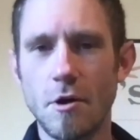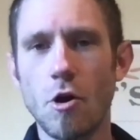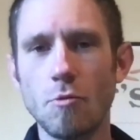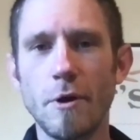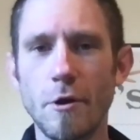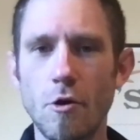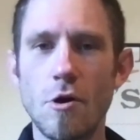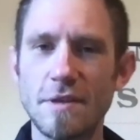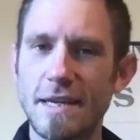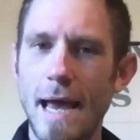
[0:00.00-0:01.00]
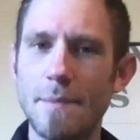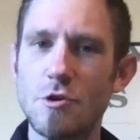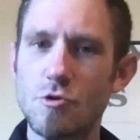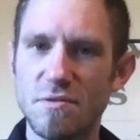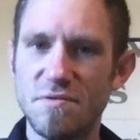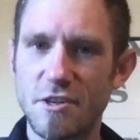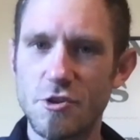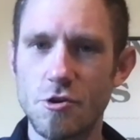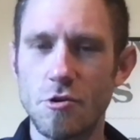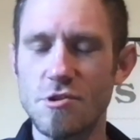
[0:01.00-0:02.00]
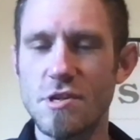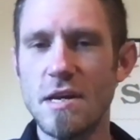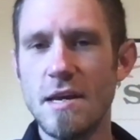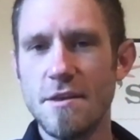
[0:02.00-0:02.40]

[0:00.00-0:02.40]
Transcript: hardware on the cabinetry fixtures,